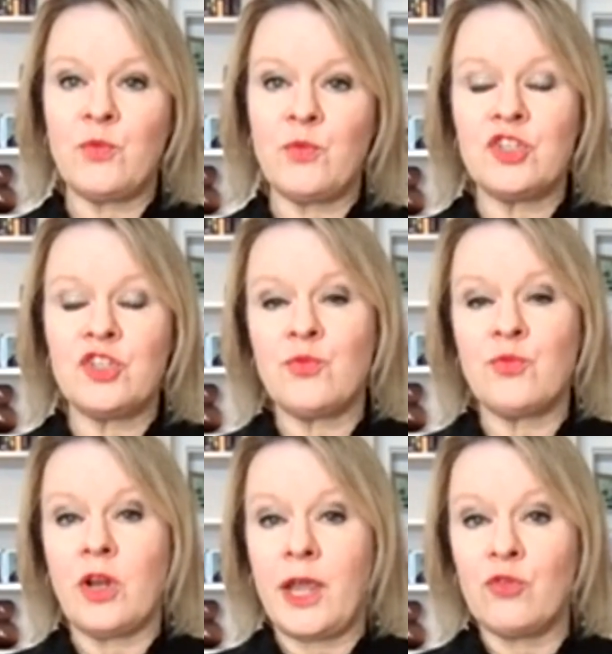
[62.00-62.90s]
ships,
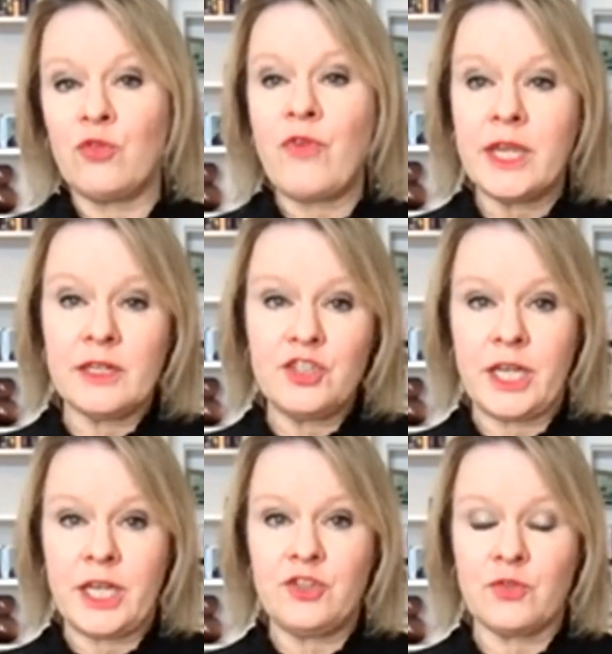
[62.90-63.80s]
which rely on
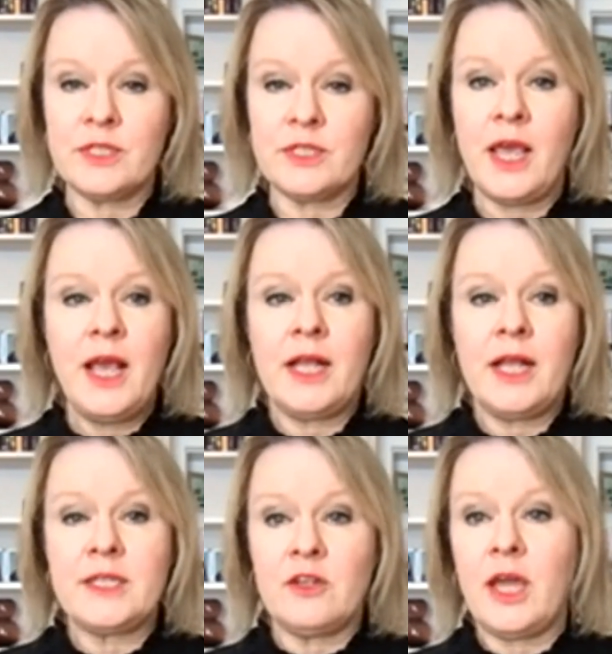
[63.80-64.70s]
regular schedules.
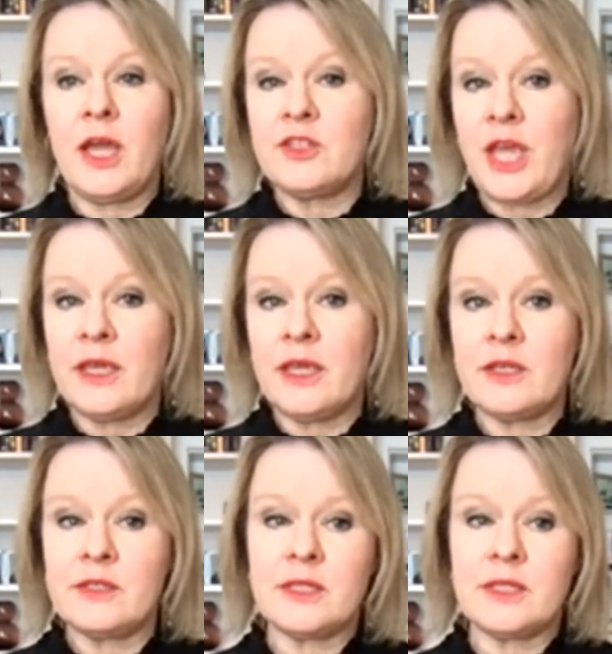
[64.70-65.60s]
And unlike
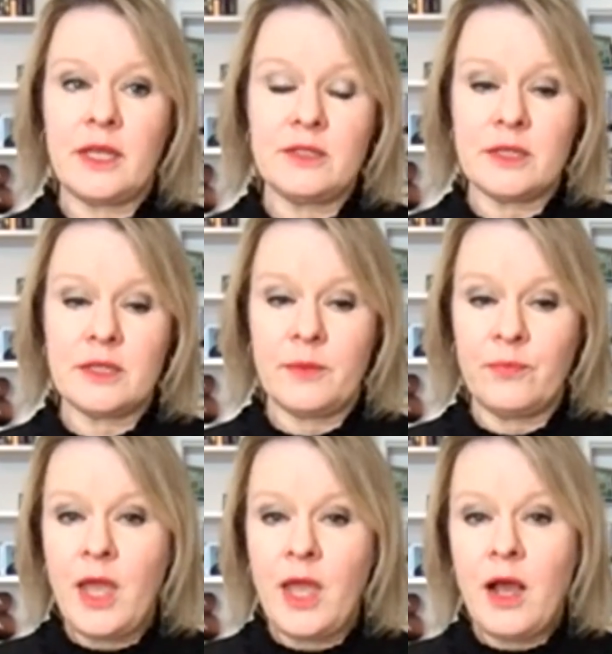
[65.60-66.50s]
tankers and
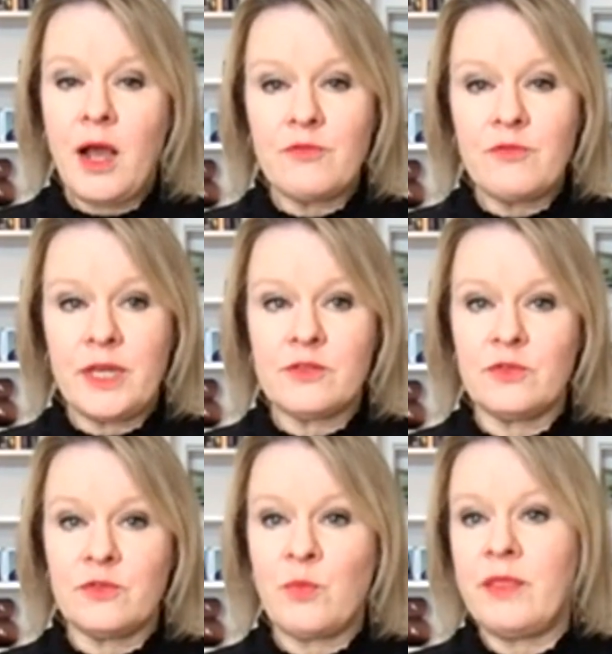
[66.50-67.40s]
other
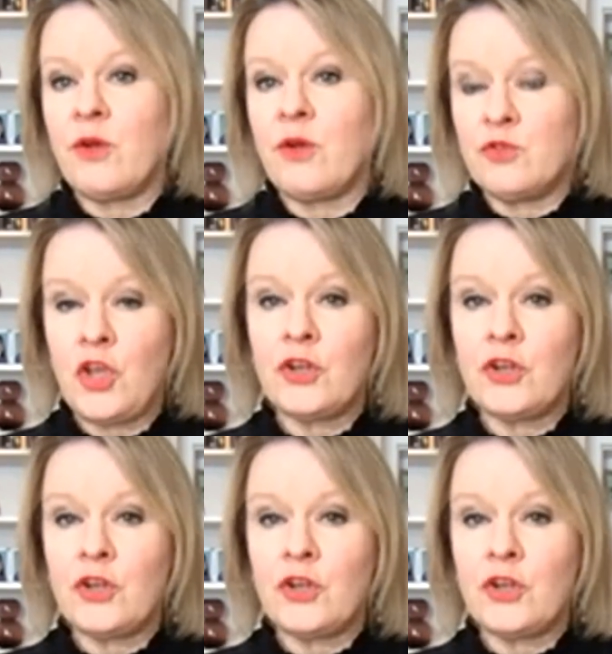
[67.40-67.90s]
vessels where there are